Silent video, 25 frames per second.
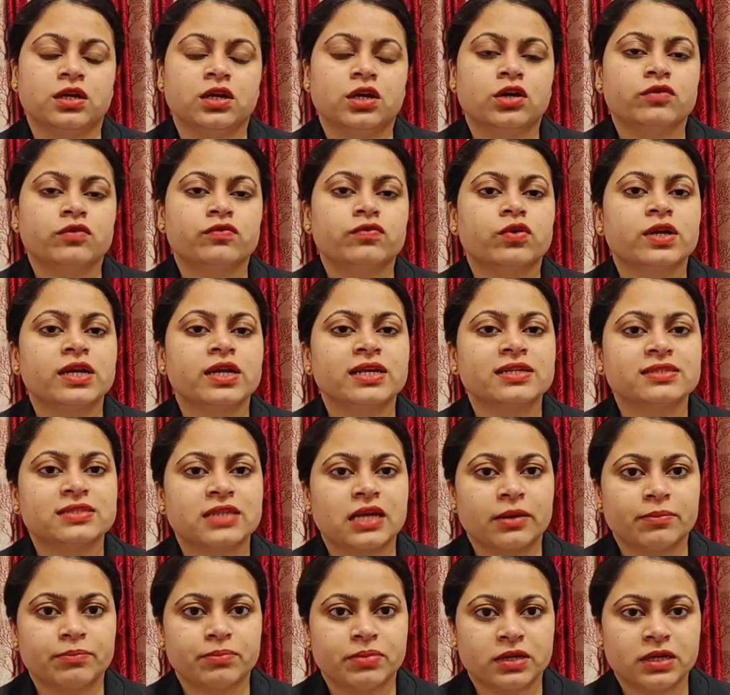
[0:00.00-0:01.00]
For
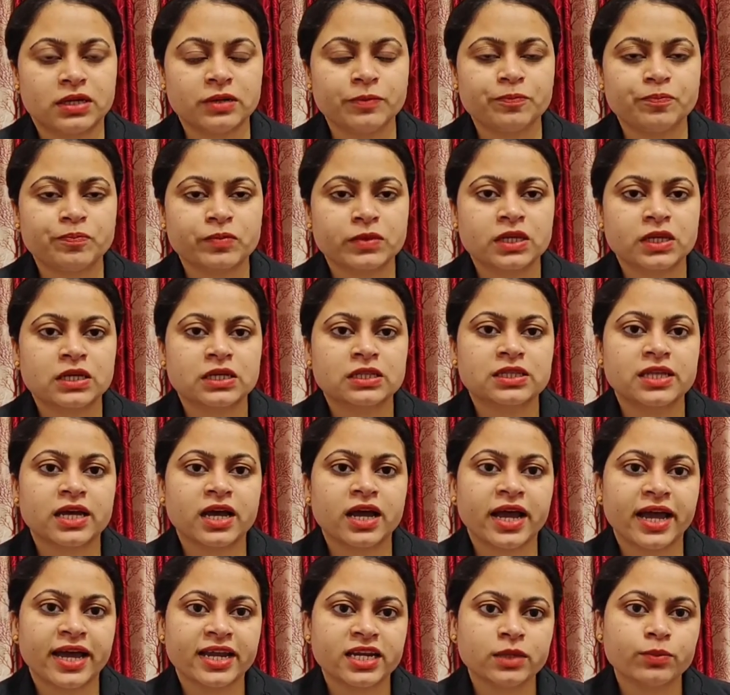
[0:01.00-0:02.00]
example, the
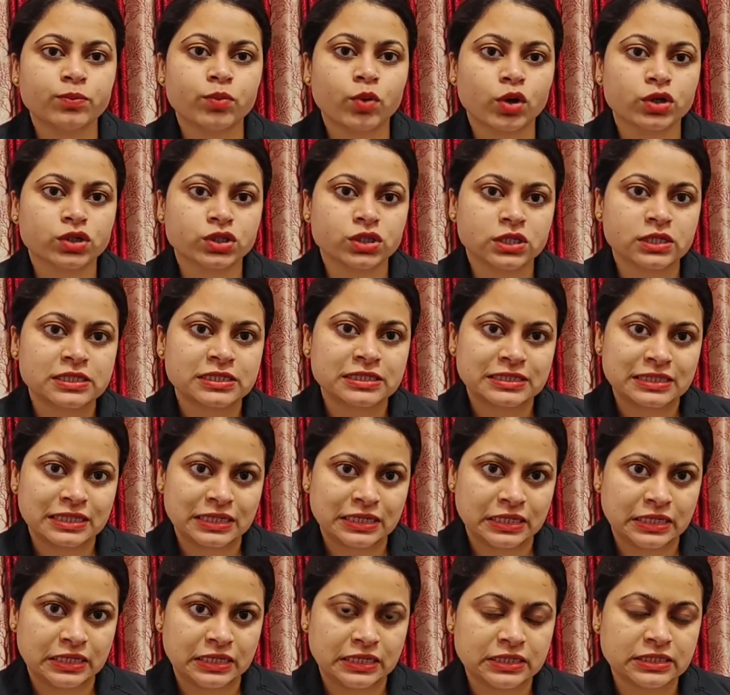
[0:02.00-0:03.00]
Harry Potter
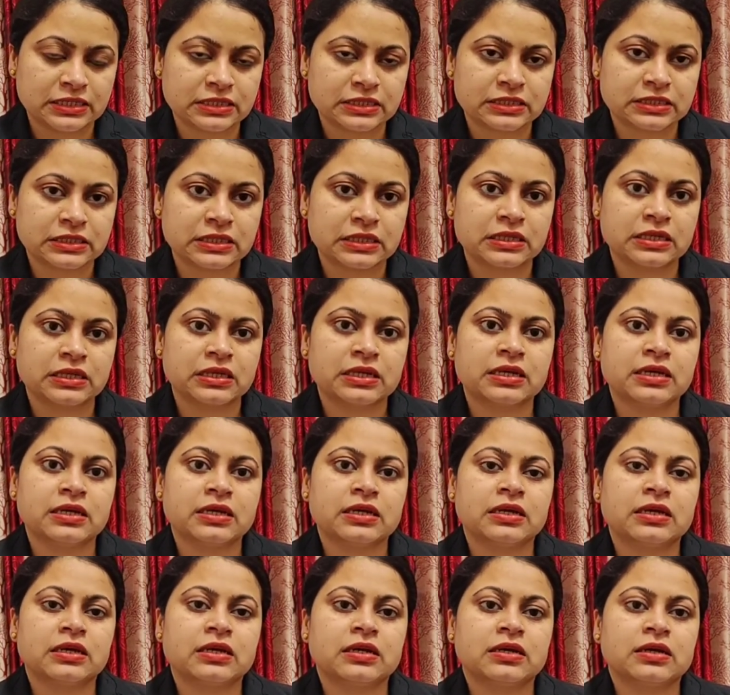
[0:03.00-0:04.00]
series
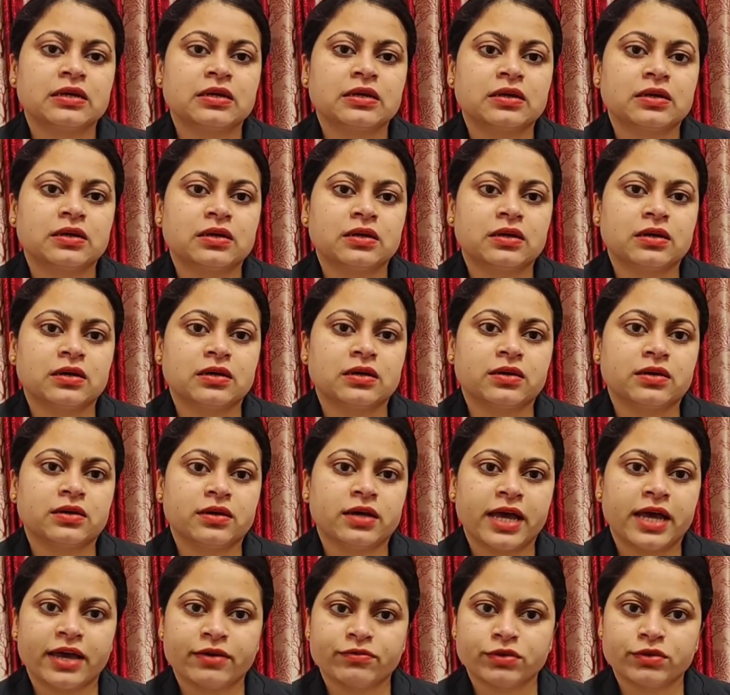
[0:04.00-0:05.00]

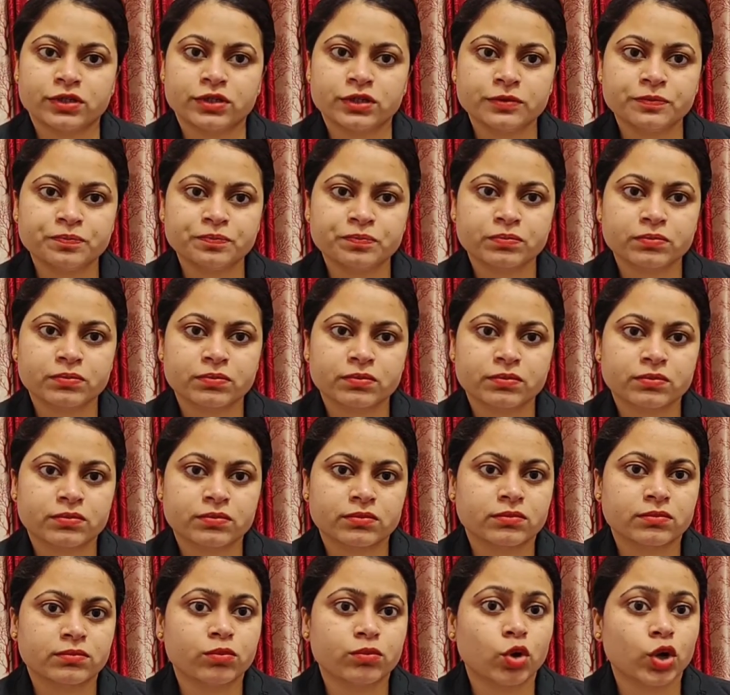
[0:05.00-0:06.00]
have a
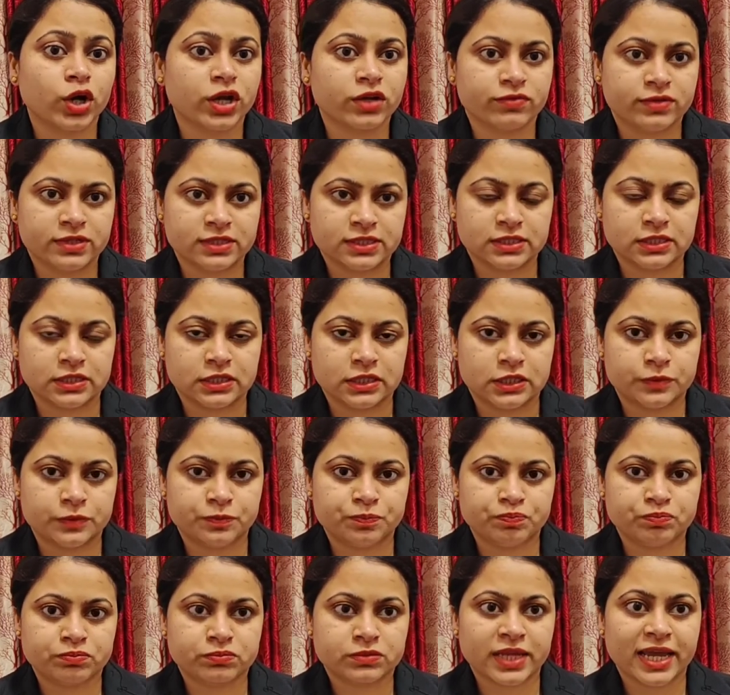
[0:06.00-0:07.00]
boy wizard,
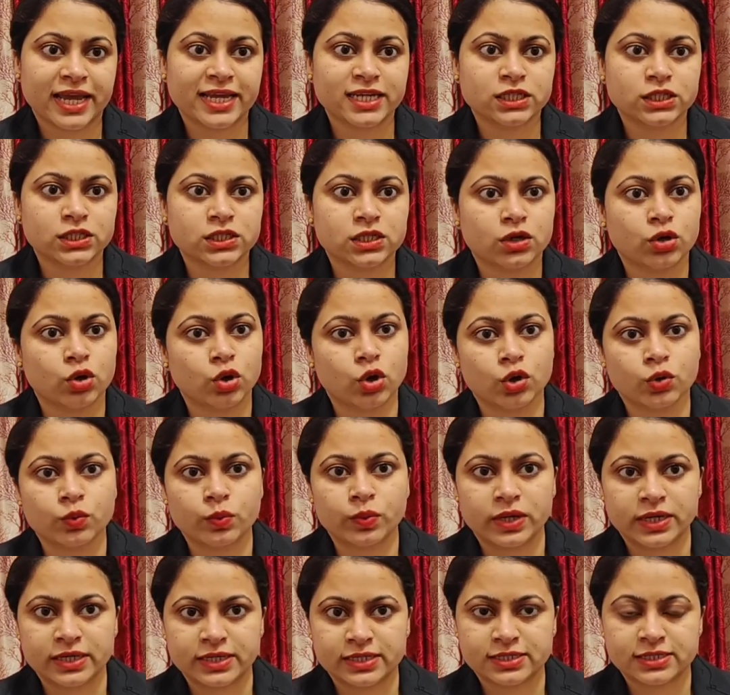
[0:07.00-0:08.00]
at
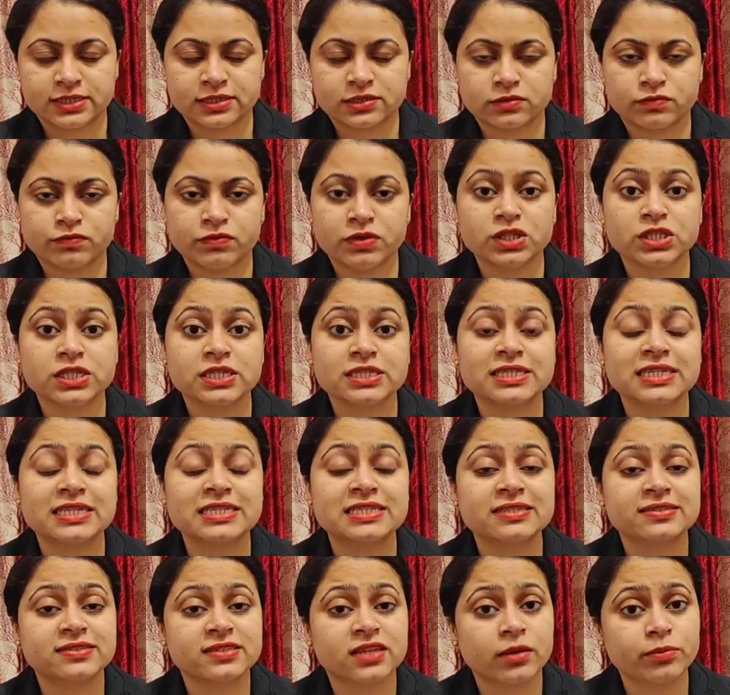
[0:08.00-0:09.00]
Hogwarts, which is its
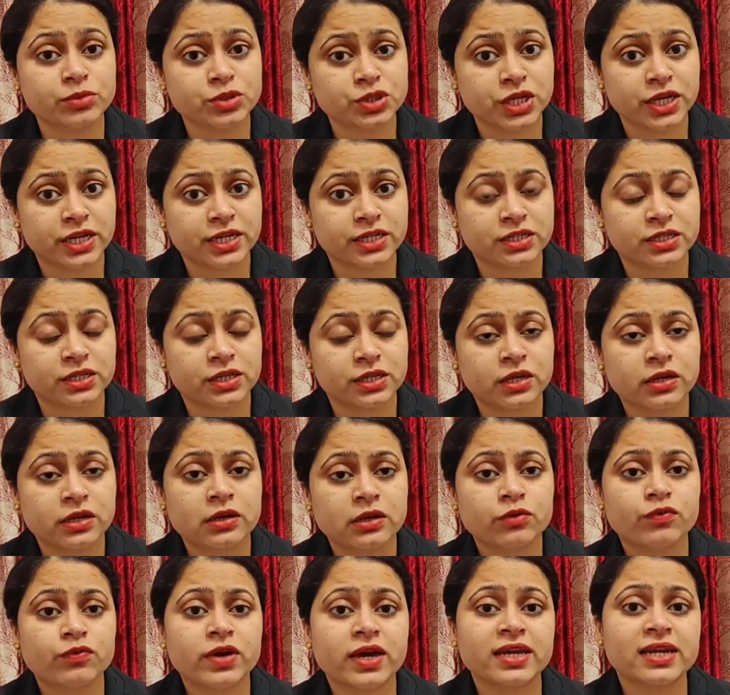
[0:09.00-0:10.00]
subject,
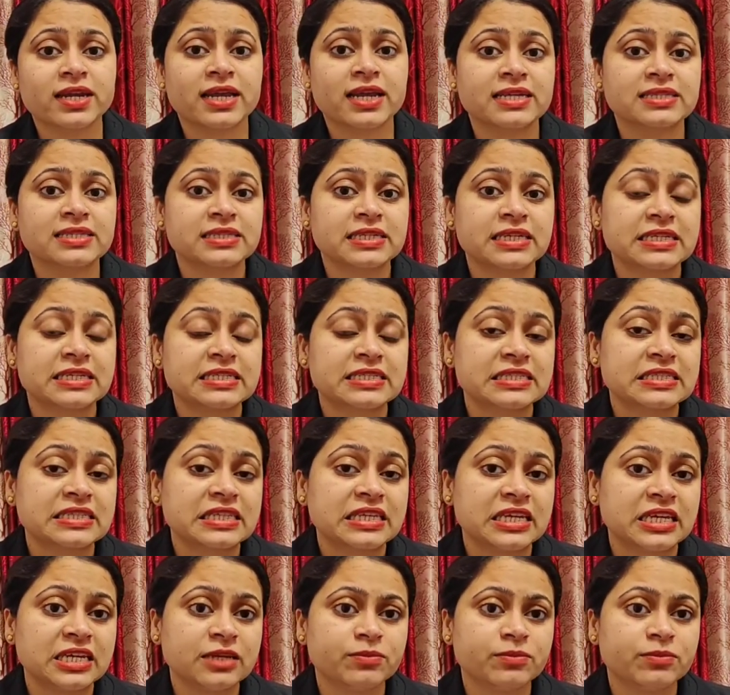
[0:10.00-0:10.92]
whereas its themes